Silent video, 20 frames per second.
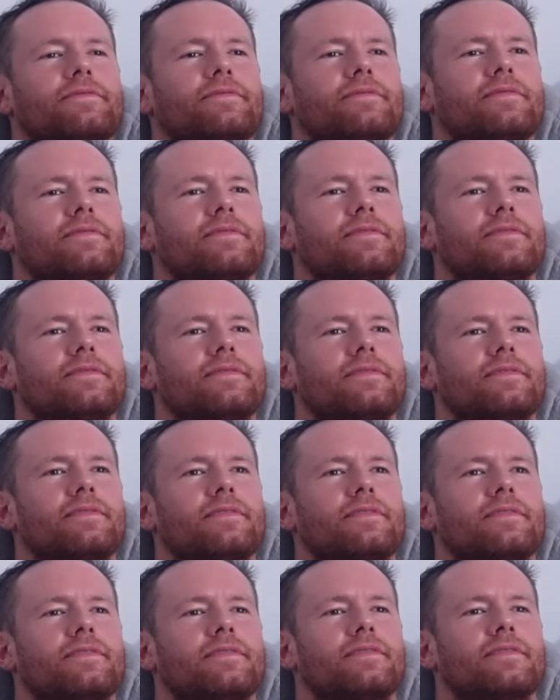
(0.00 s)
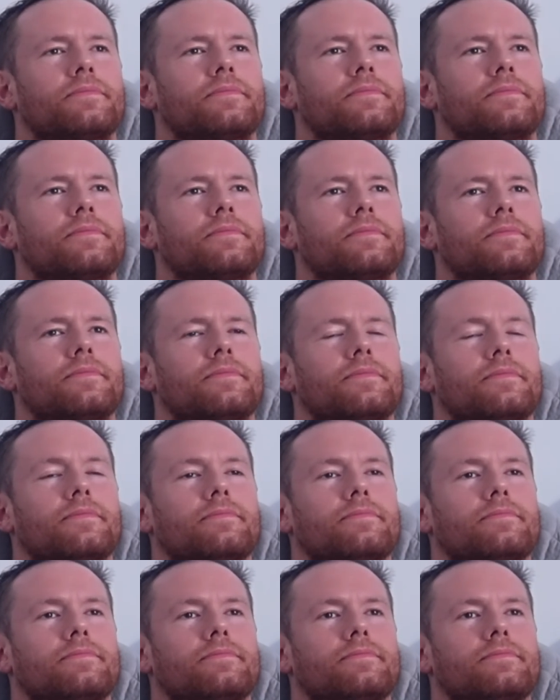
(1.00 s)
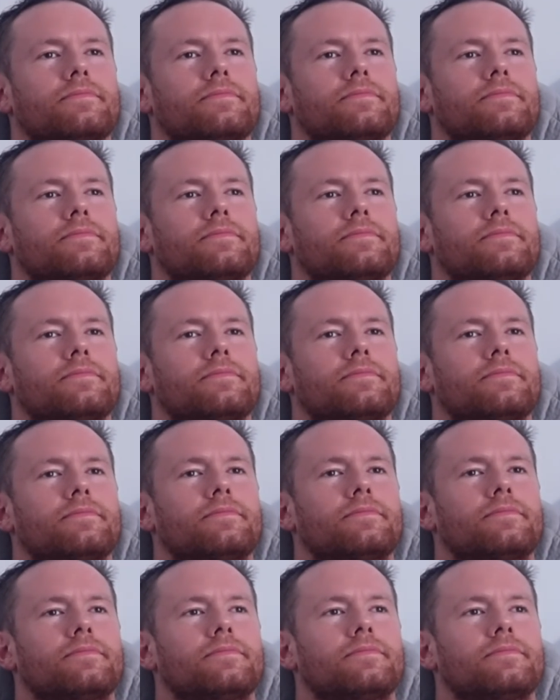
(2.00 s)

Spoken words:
No words are spoken by the person on screen.